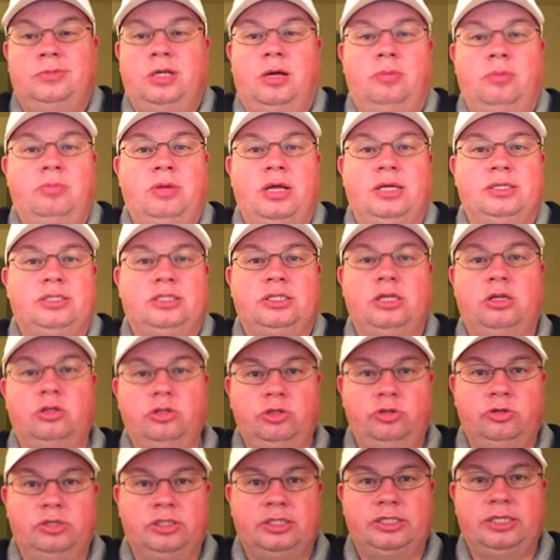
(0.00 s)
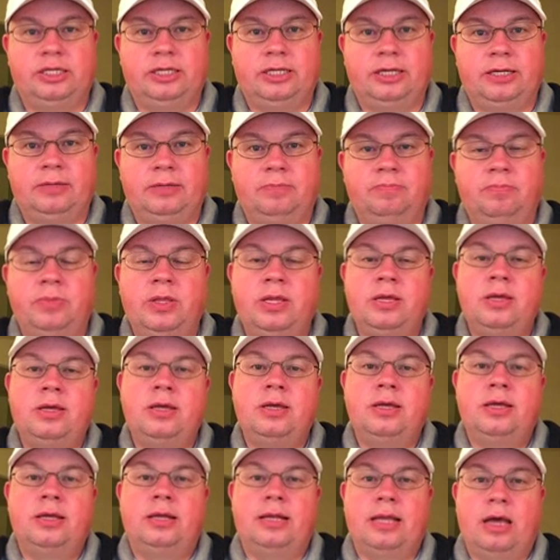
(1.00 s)
I'm not selling you a CD.
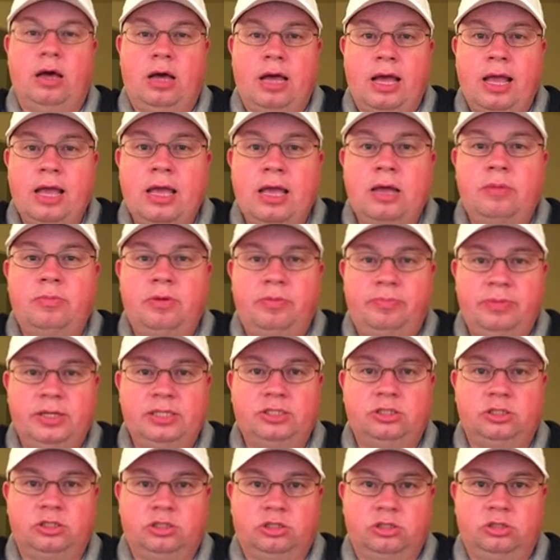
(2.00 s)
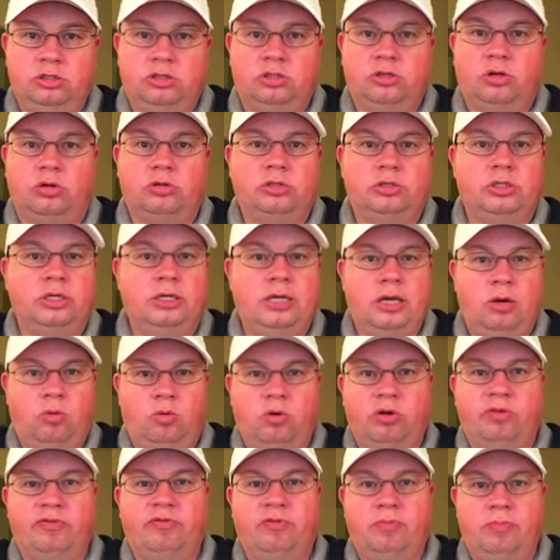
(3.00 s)
Now, I am a business consultant and I
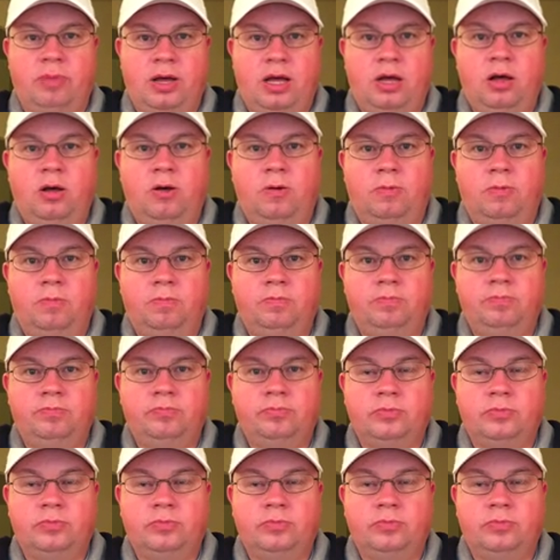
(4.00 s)
work from my home.